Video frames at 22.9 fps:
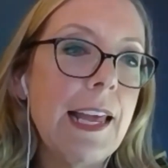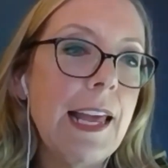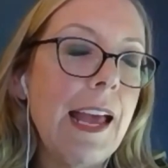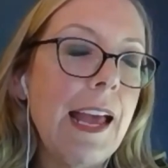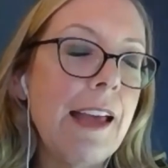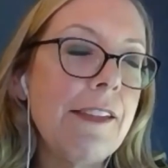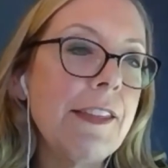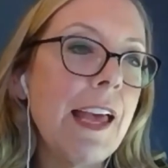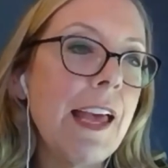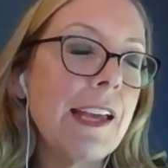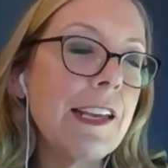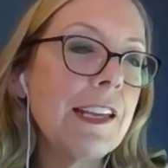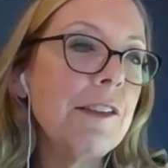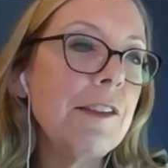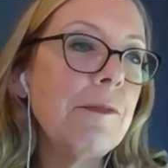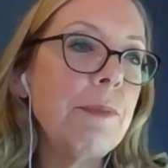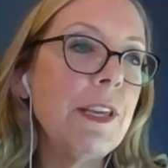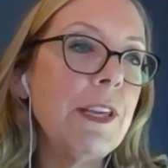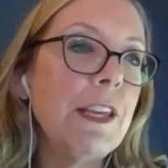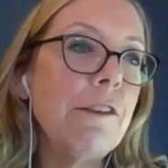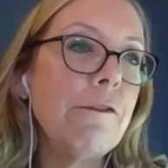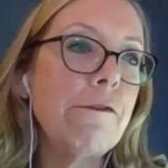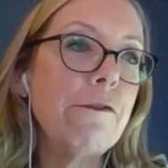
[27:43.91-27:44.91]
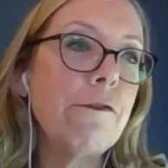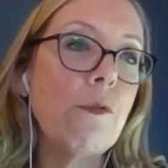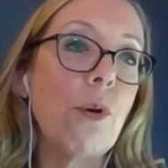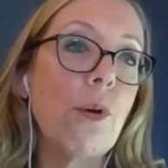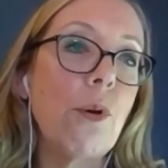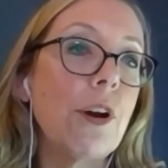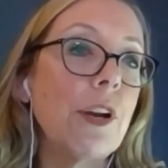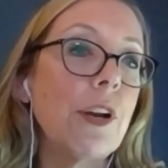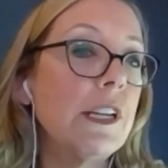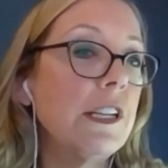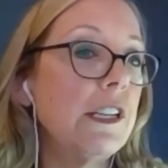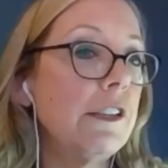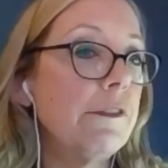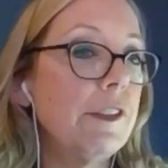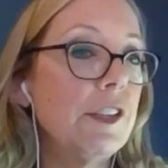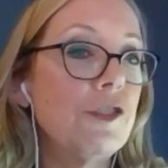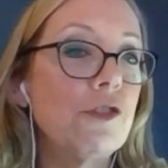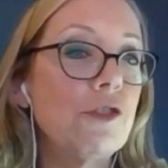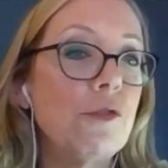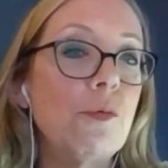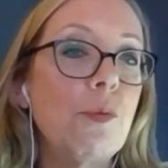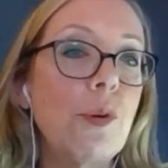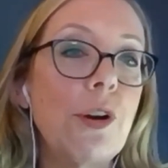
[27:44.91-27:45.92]
And that can be for
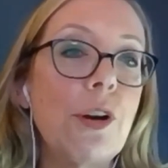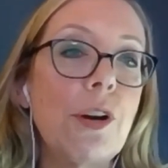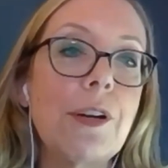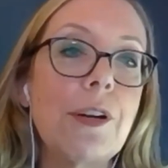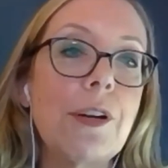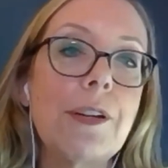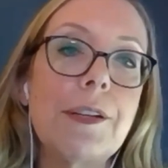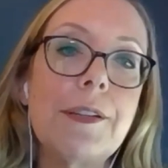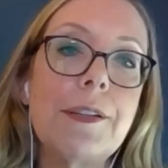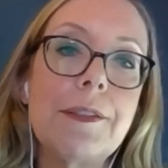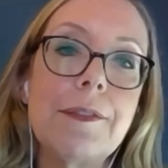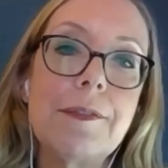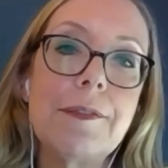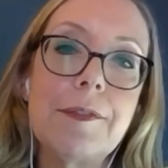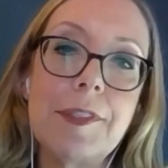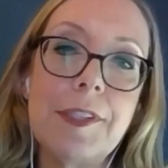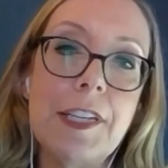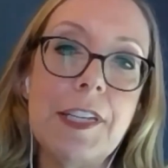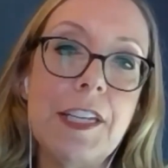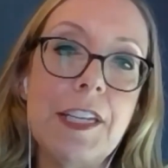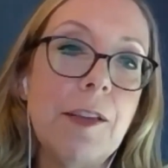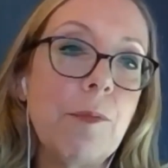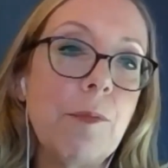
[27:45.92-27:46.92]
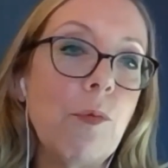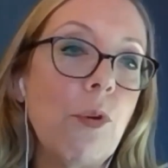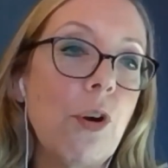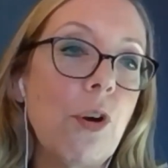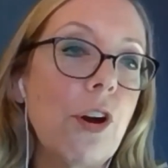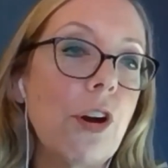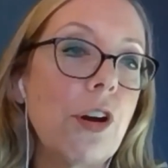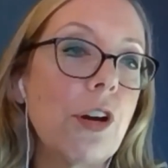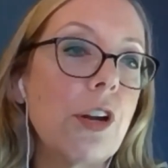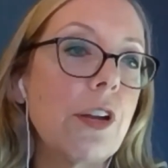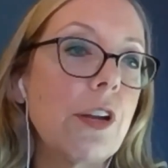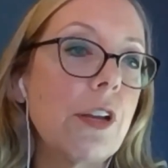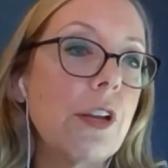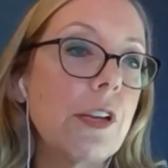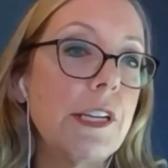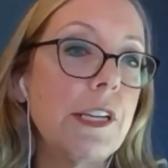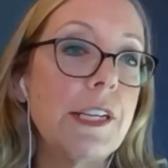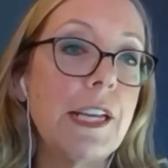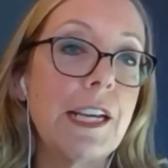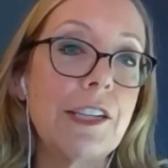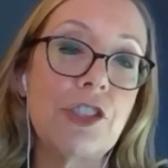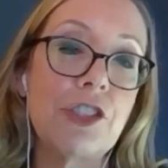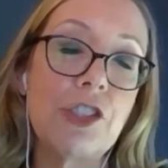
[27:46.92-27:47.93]
individual work, teamwork,
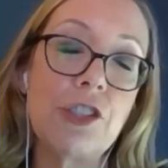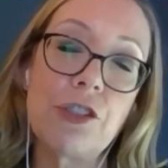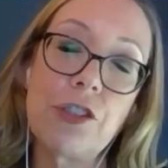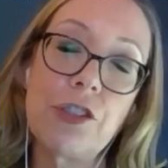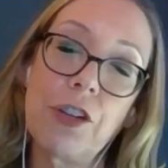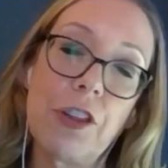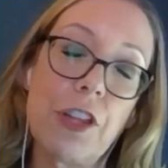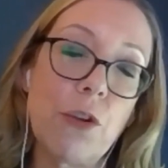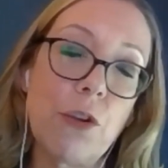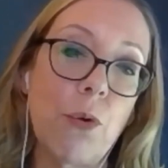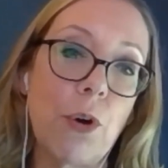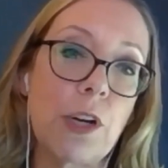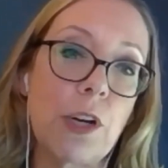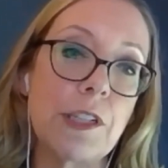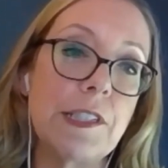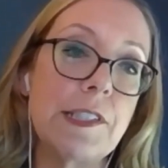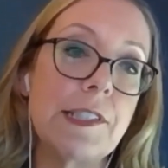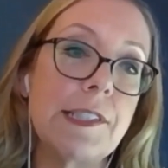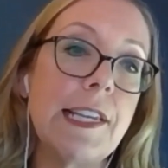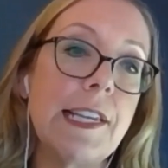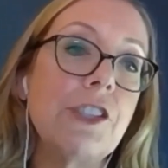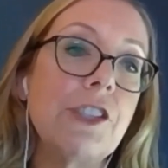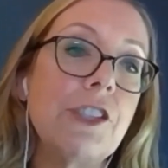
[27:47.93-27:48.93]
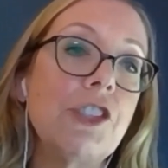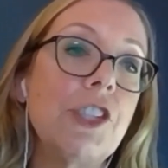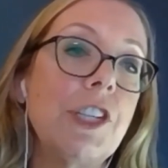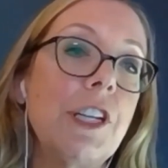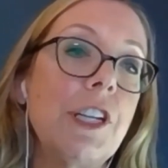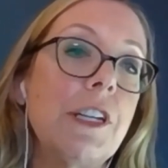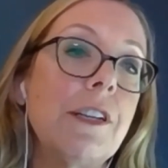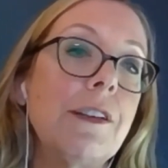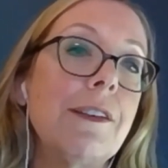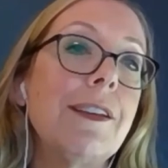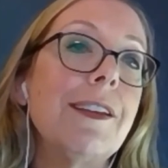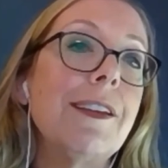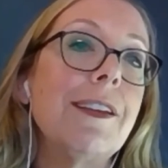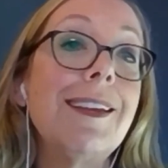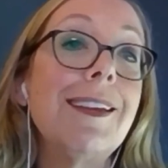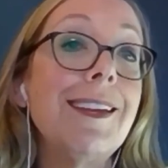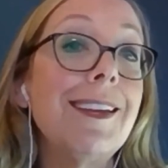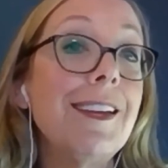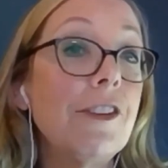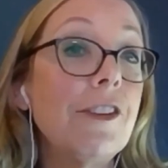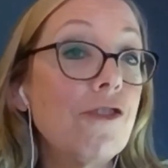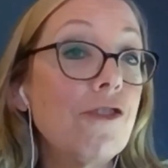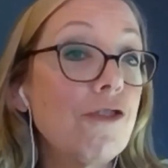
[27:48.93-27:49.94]
connection to the organization,
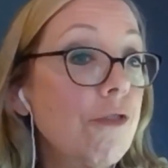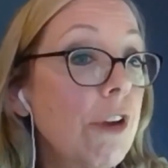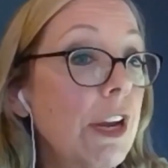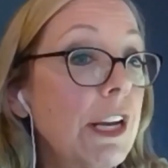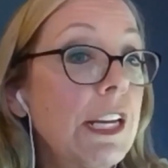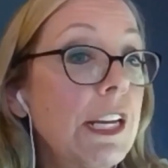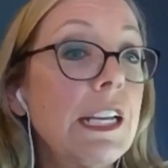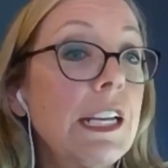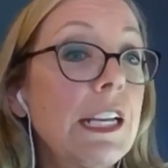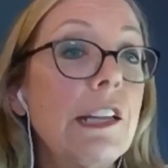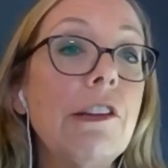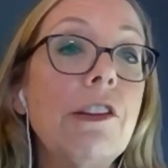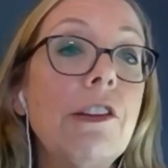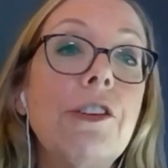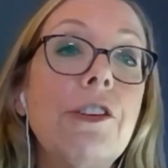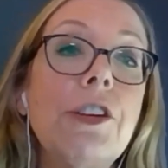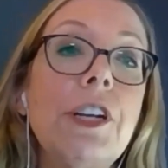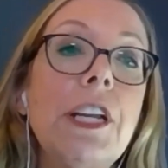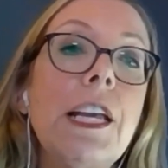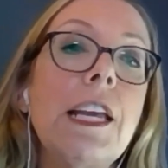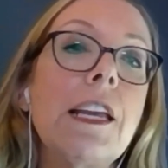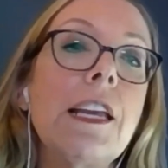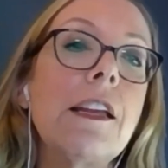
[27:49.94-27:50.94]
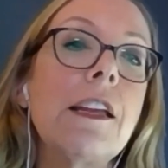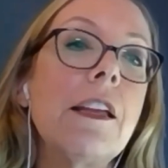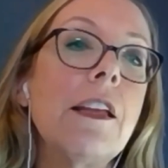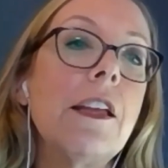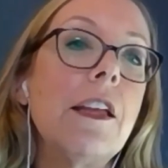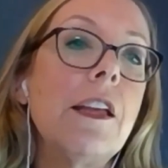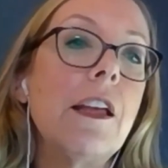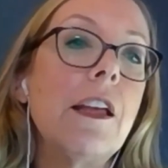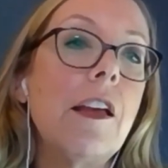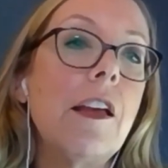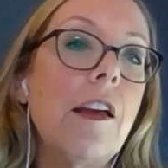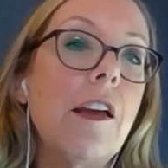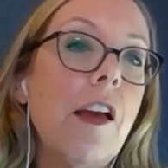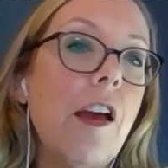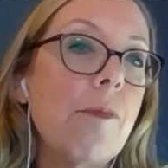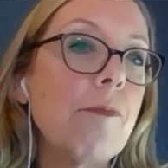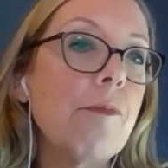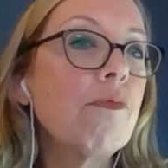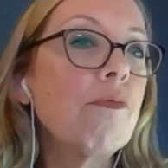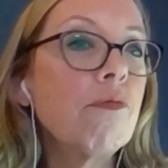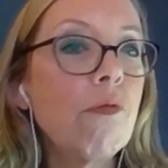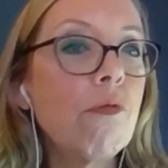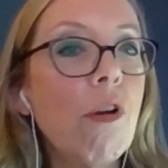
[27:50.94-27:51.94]
training and learning, a
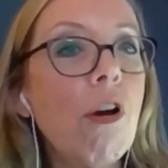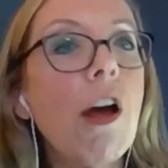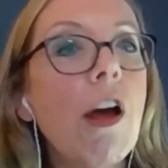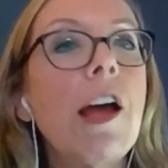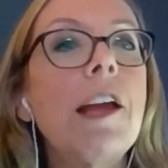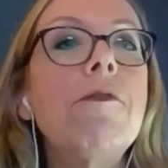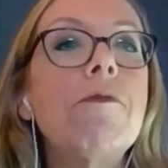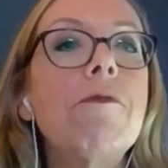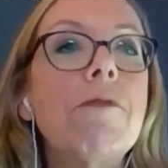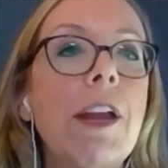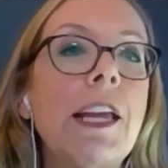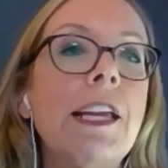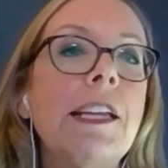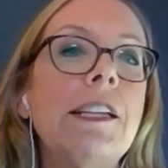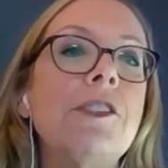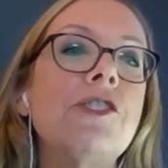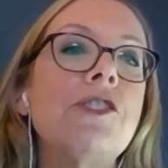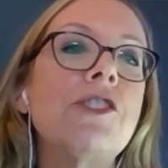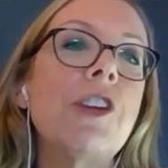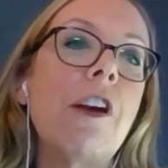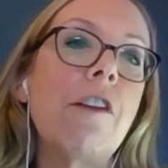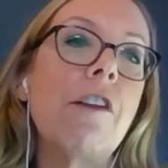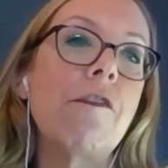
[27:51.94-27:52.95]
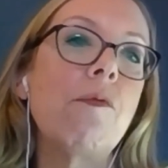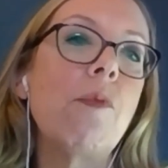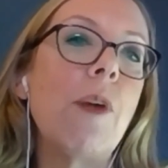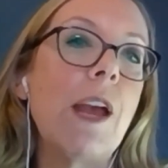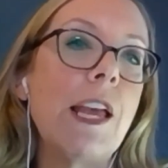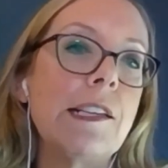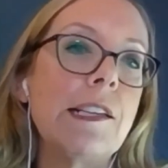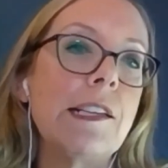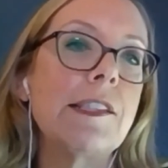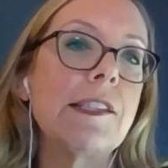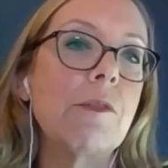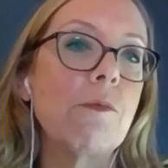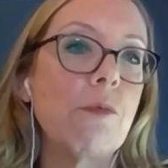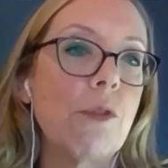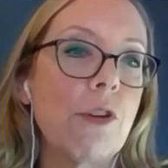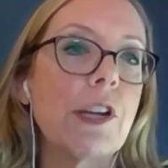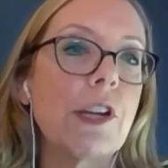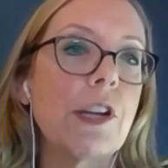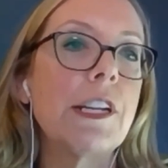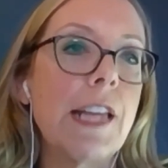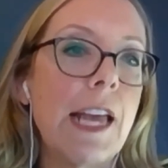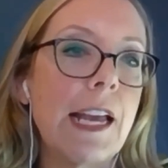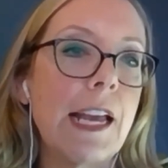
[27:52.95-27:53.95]
broad range of ways that we're
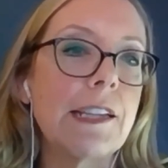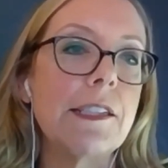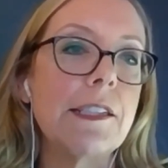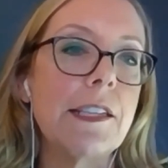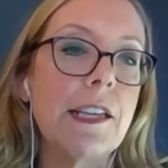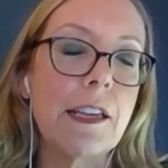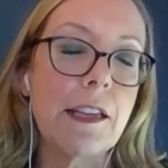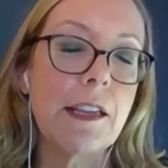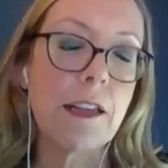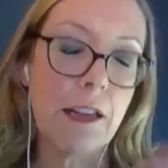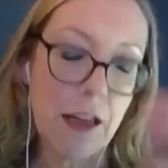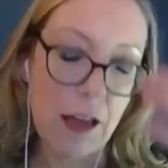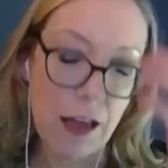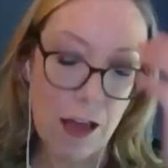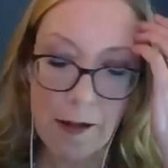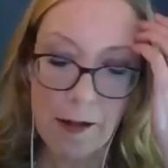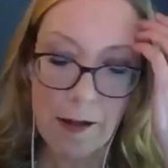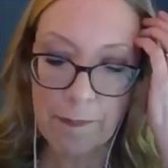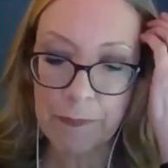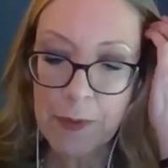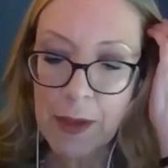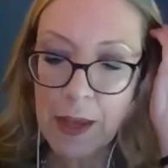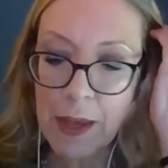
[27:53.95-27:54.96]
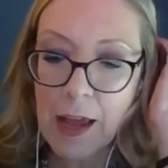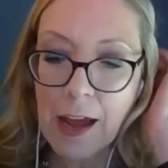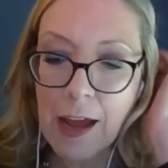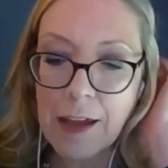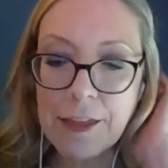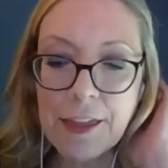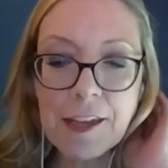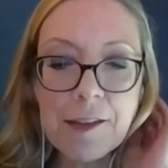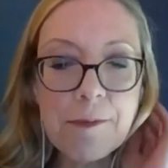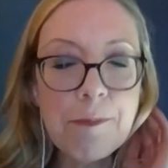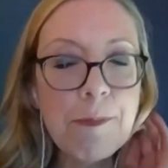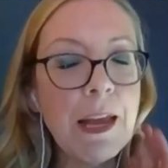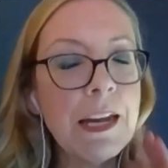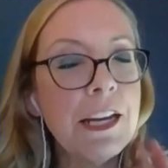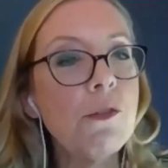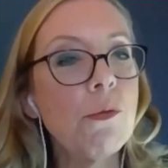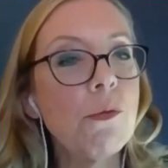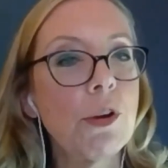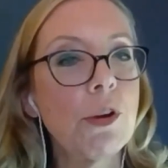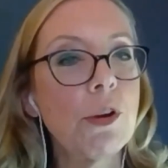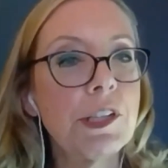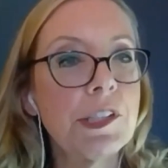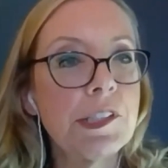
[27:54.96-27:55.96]
connecting. I think many
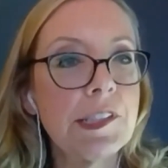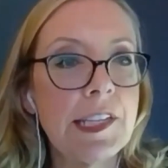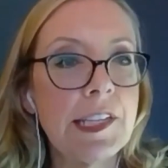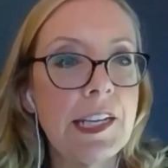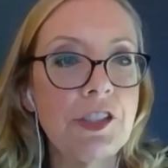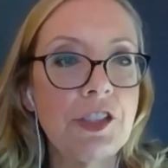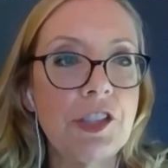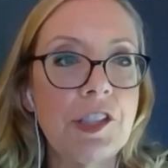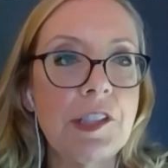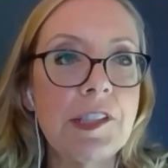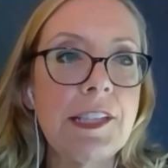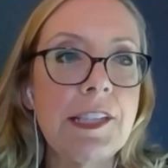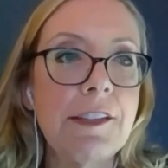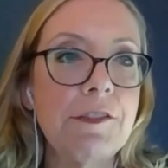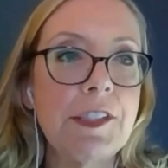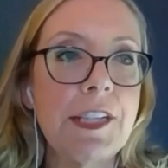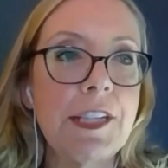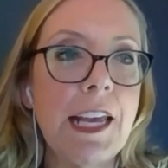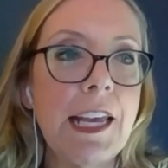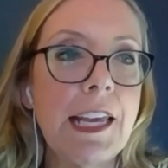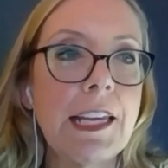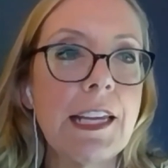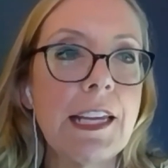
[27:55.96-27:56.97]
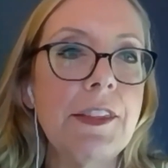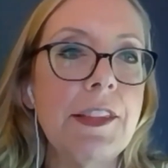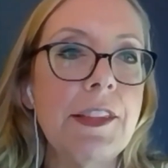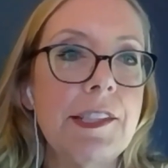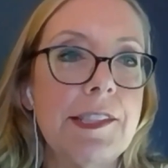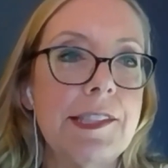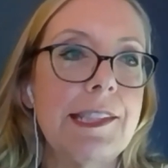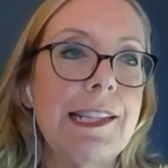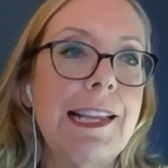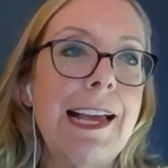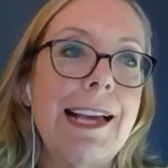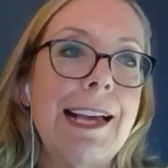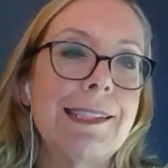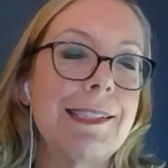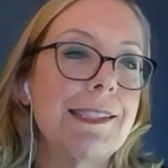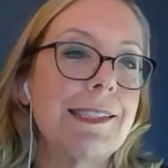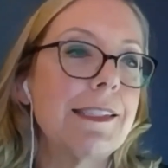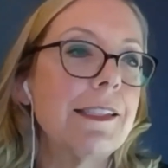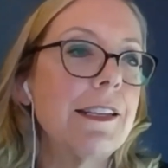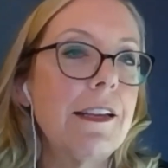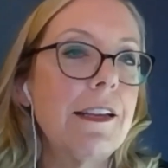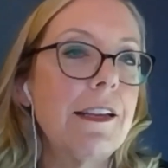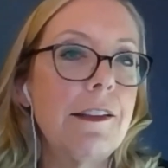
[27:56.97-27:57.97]
organizations have taken this
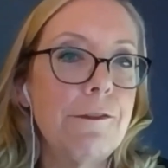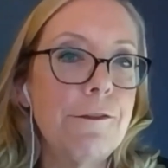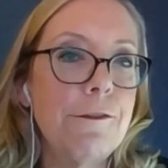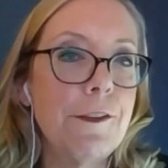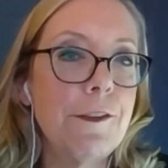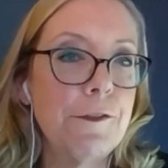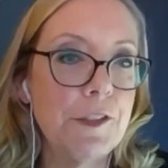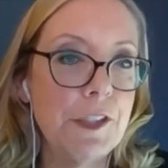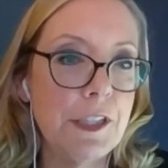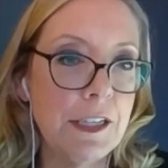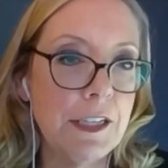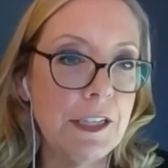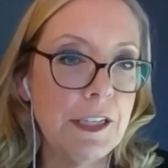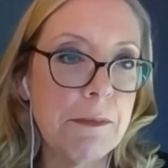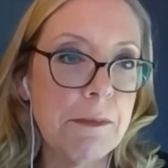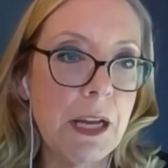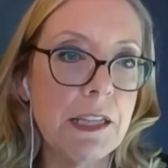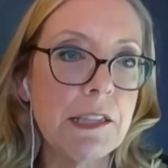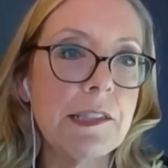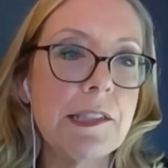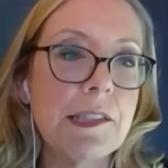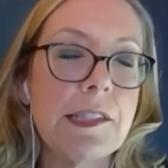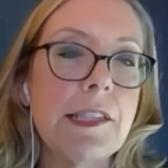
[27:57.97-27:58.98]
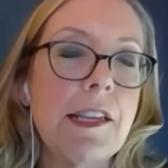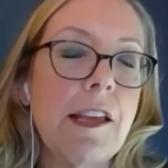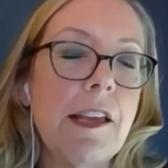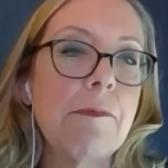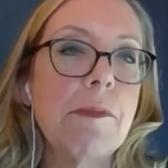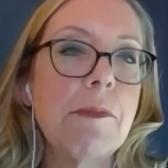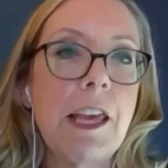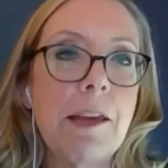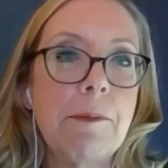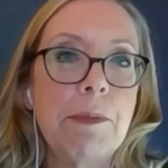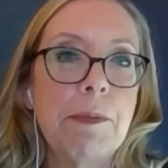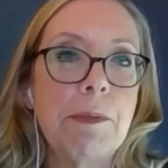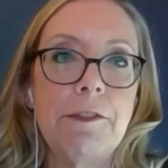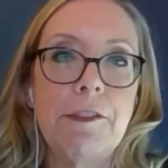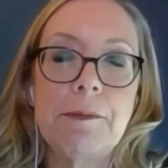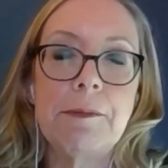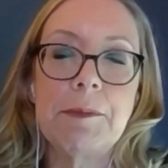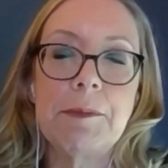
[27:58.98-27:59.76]
last 15 months, I can't believe I'm